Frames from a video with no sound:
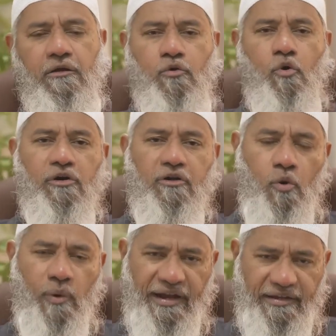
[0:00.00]
coat
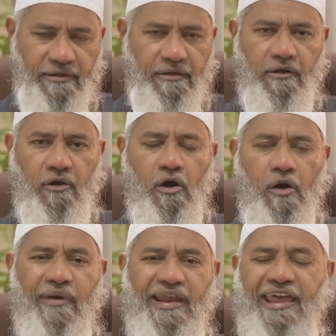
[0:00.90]
over it or
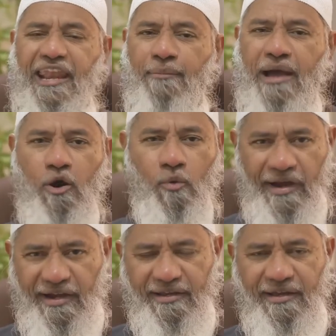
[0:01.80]
wearing an abaya over
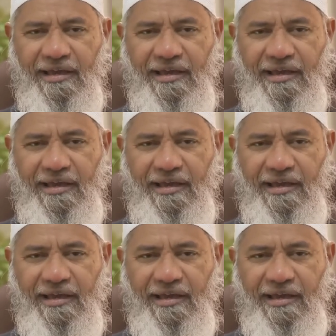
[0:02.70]
it,